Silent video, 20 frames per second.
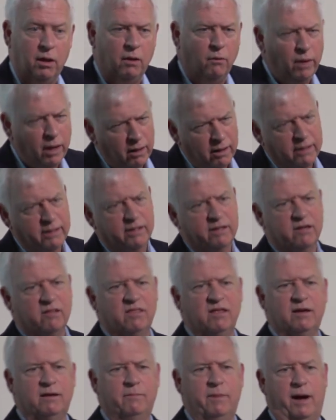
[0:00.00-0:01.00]
Well, I'd like to
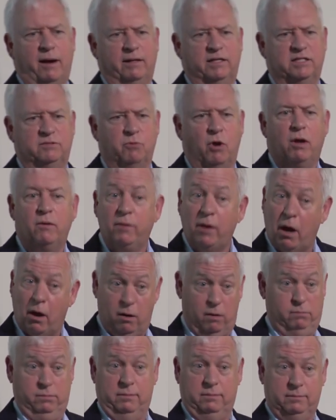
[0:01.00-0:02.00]
think about it.
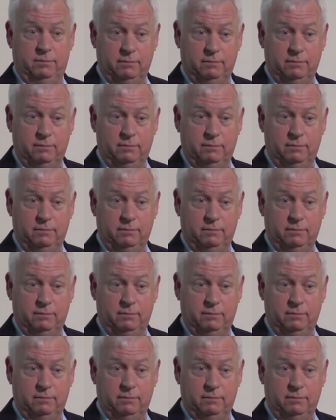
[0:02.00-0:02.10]
No.